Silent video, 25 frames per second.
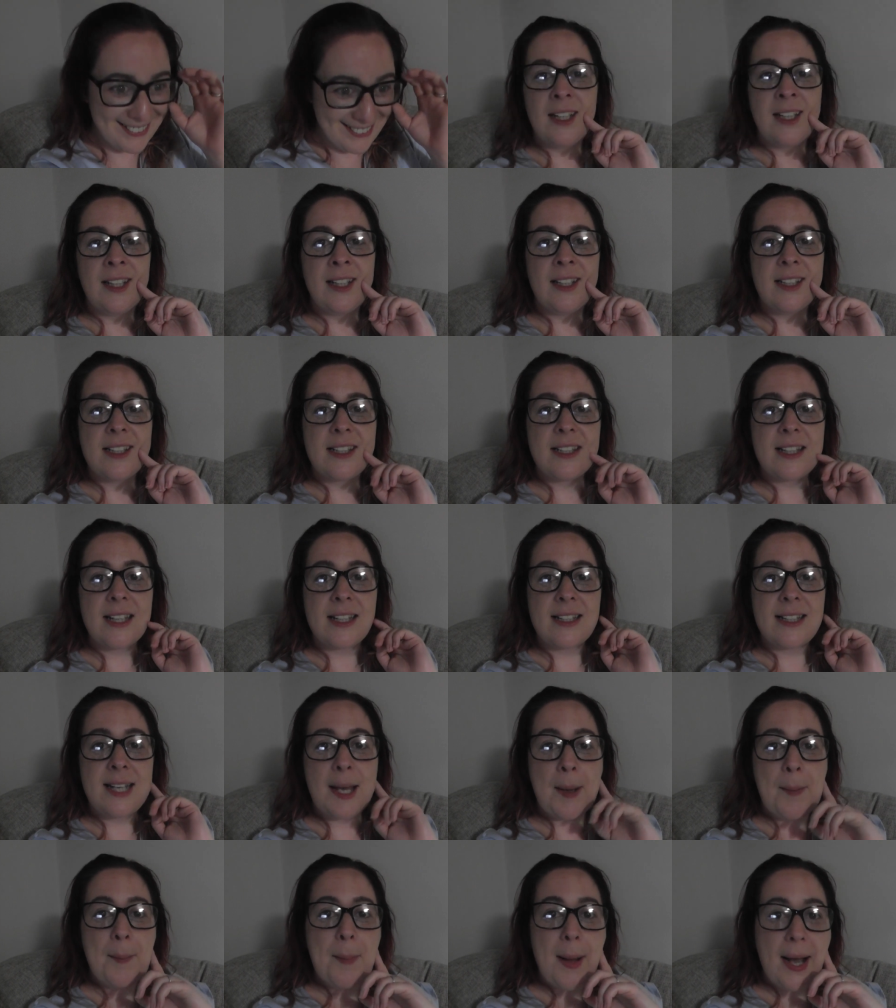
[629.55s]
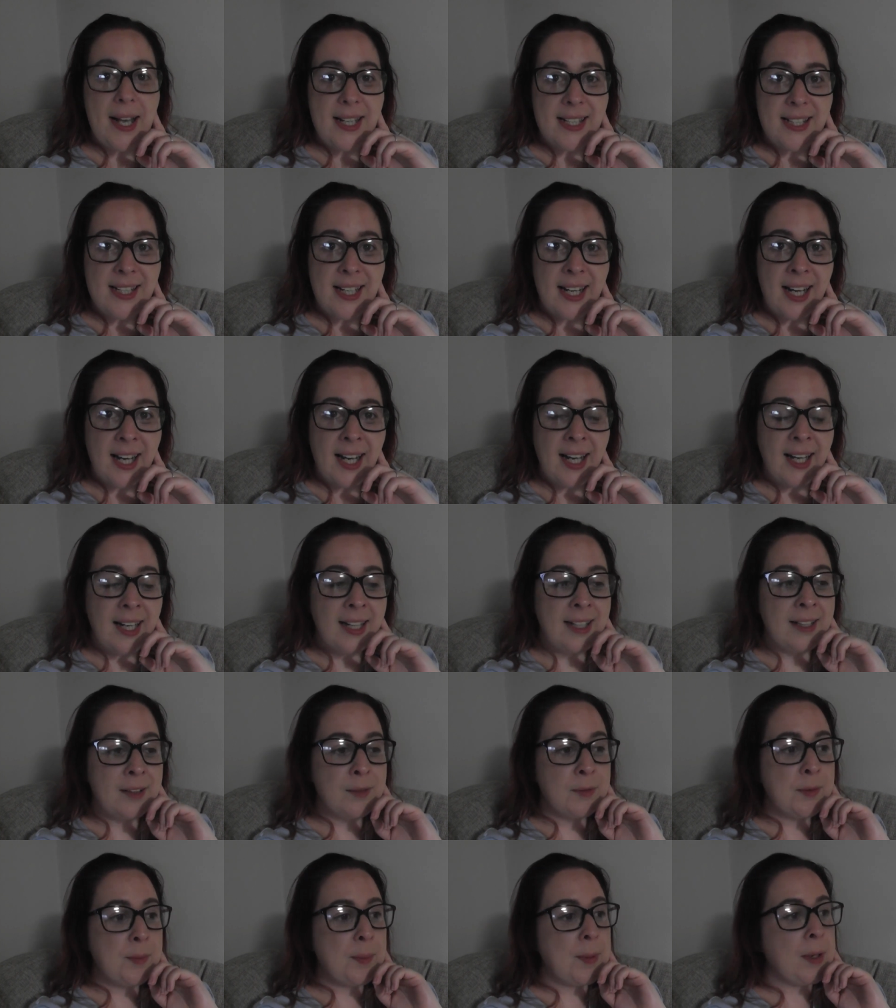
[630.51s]
It's
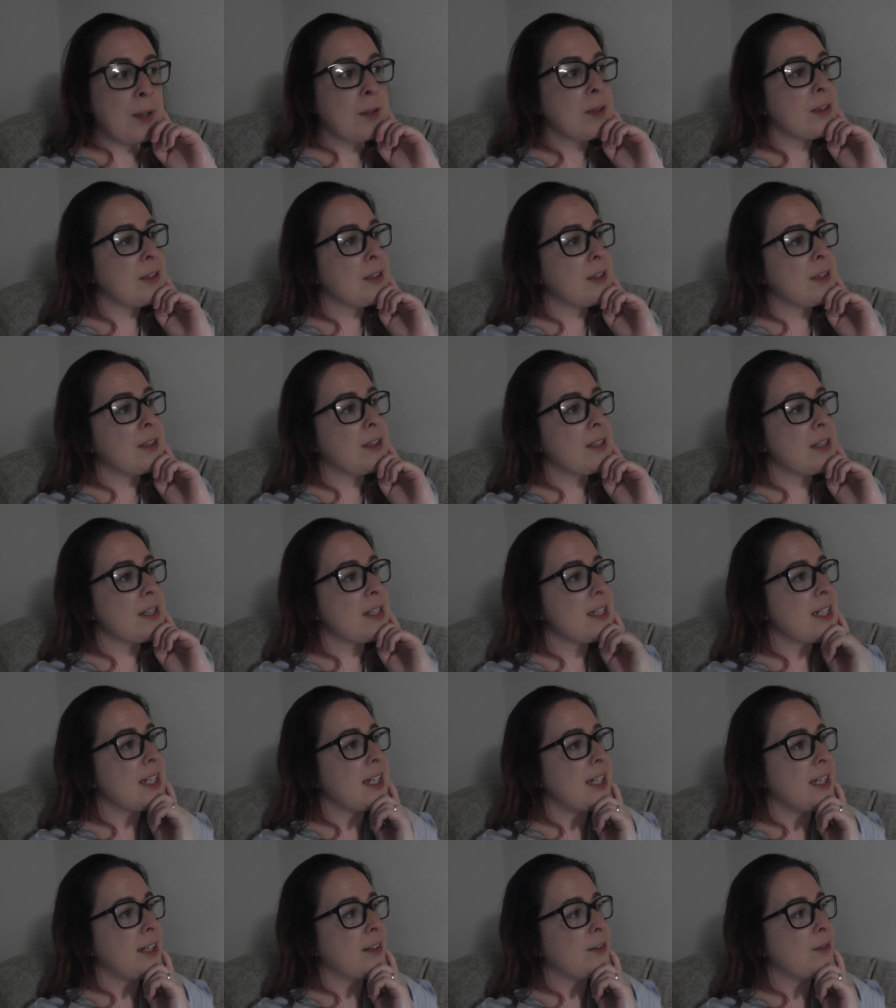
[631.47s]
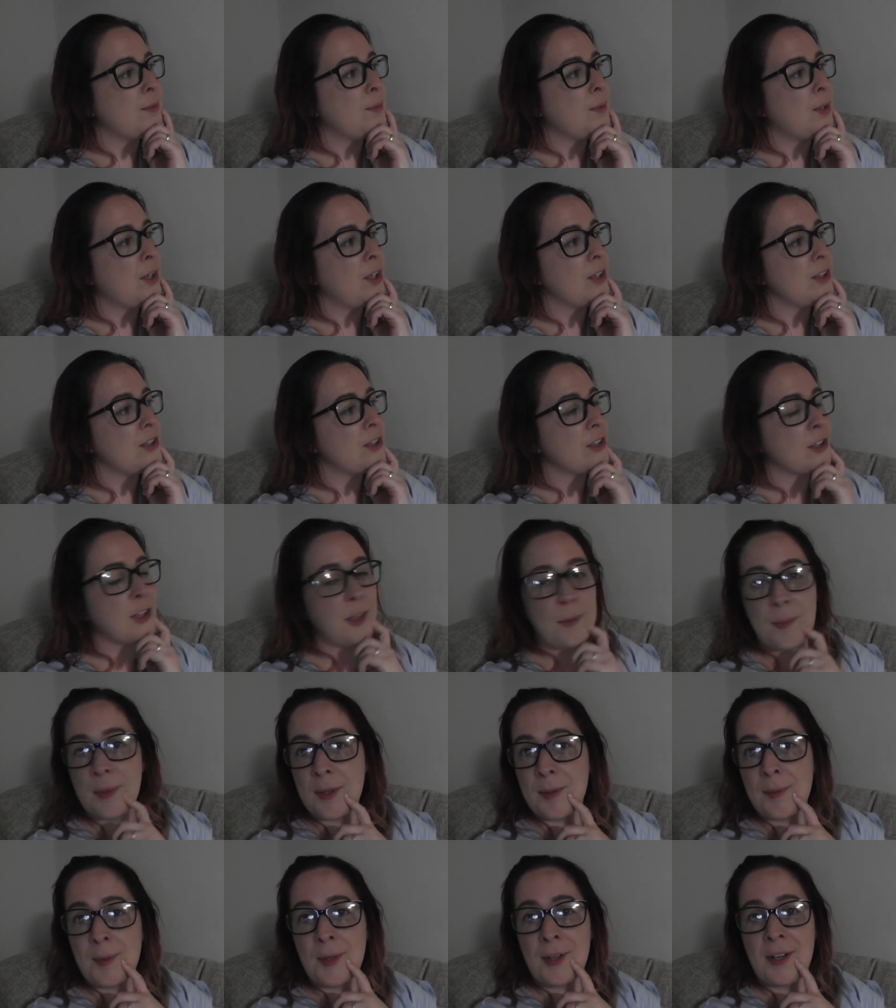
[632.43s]
9:10. We're probably going to sit here and watch a
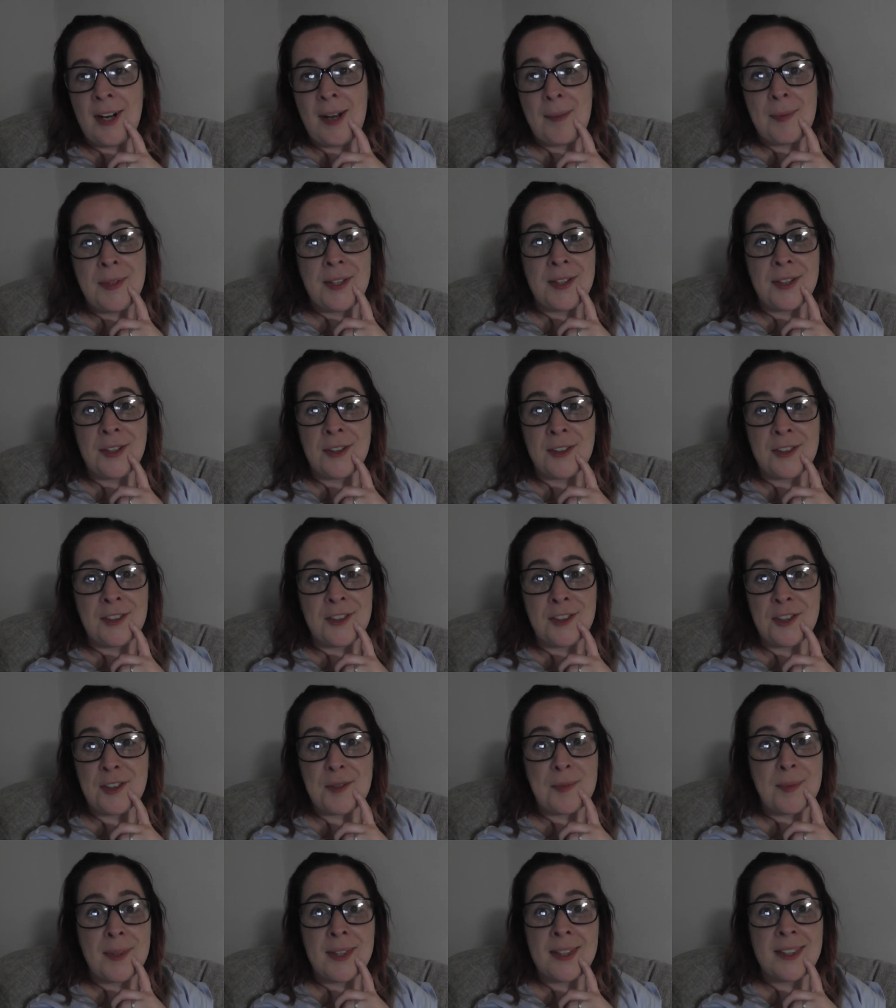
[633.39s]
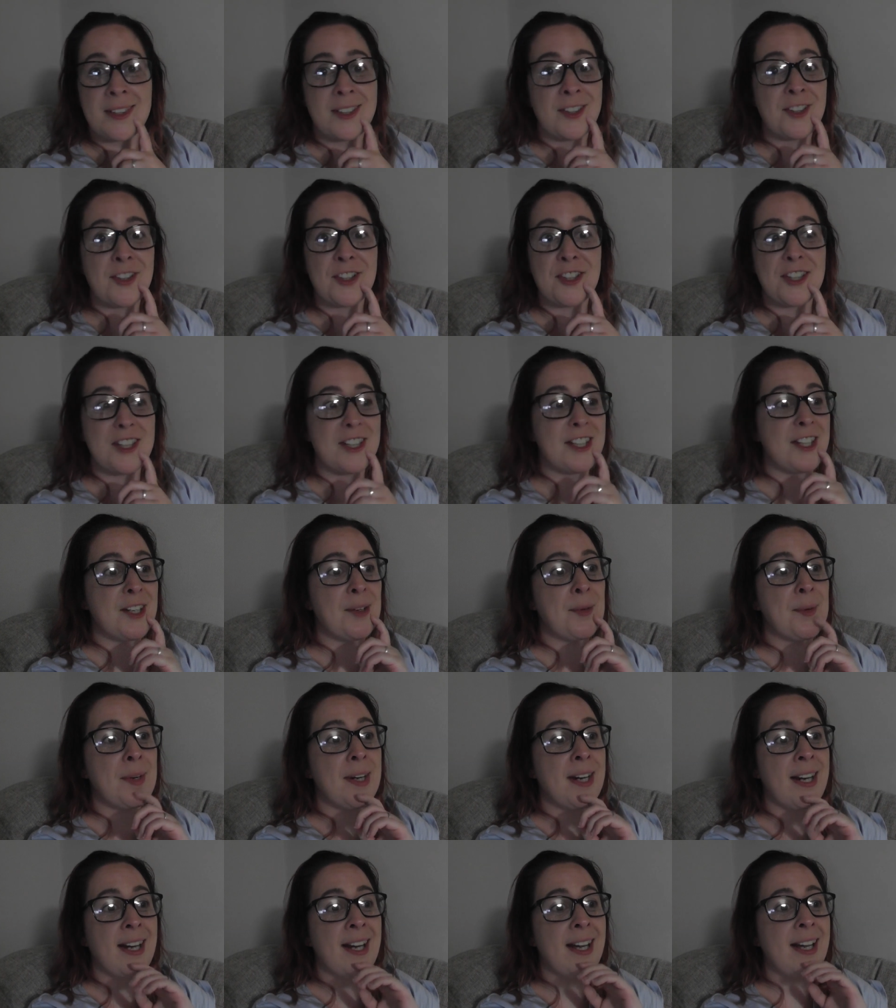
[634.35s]
couple more episodes just to see
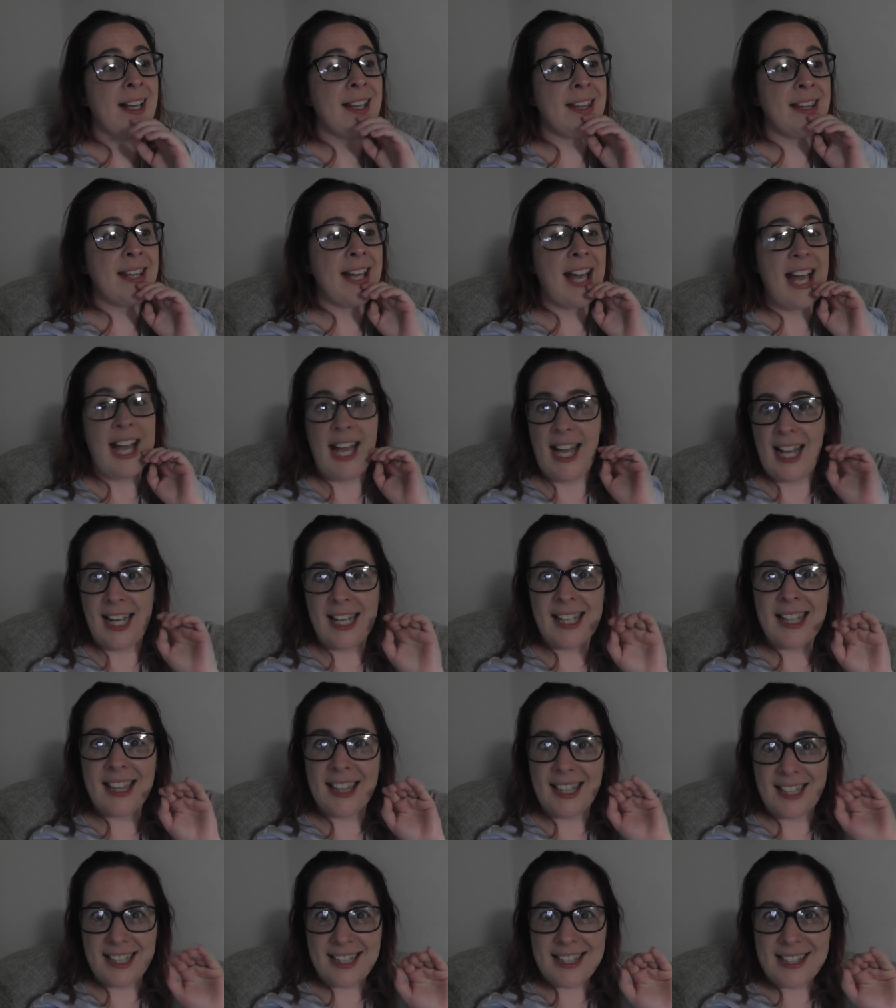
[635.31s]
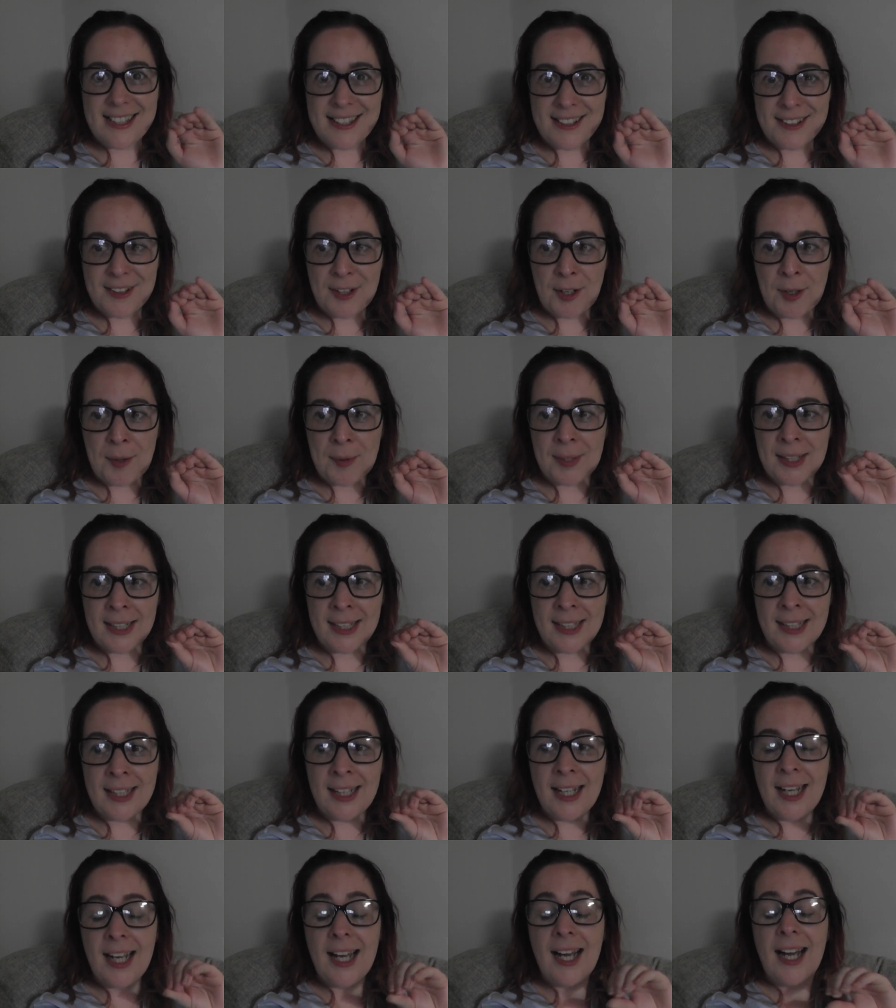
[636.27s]
where the heck this is
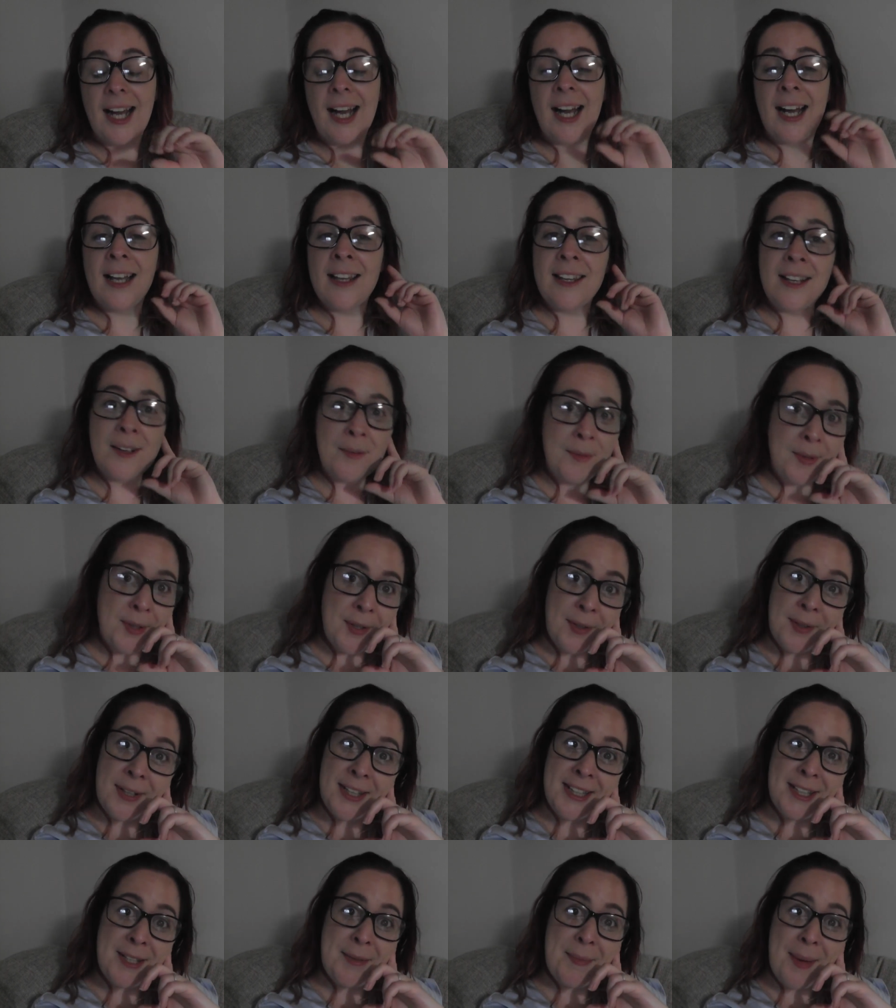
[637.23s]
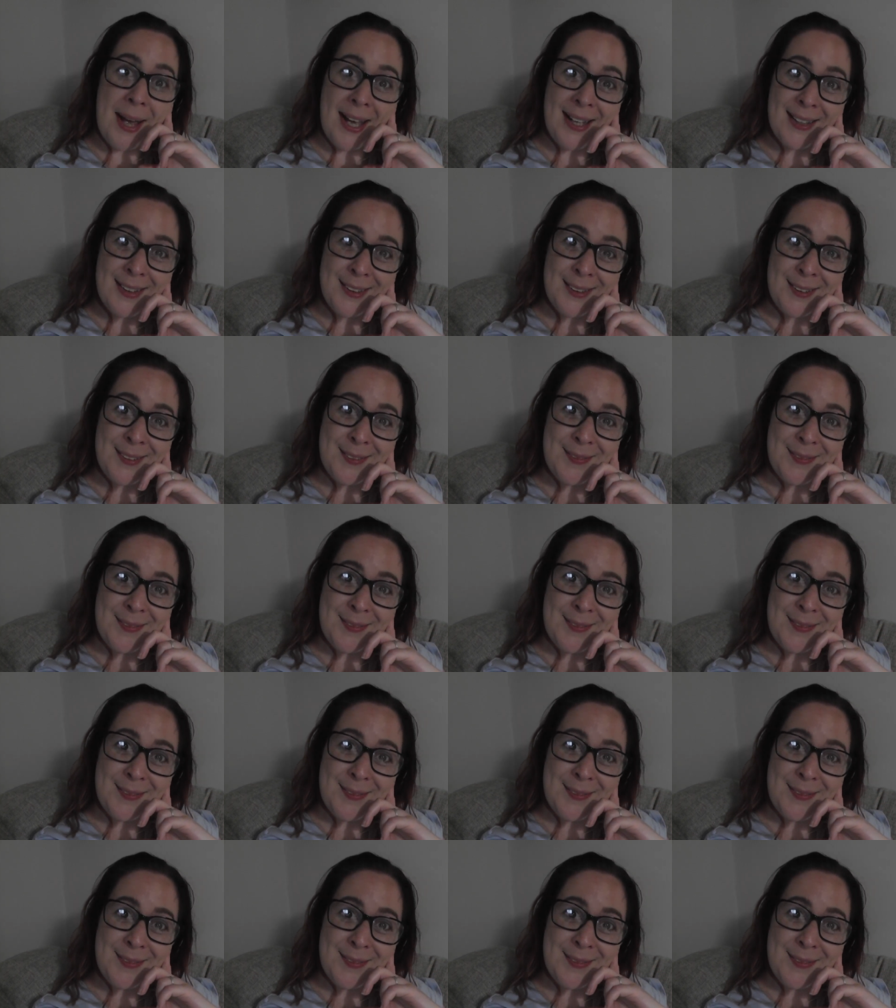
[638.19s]
going. And then we're going to bed.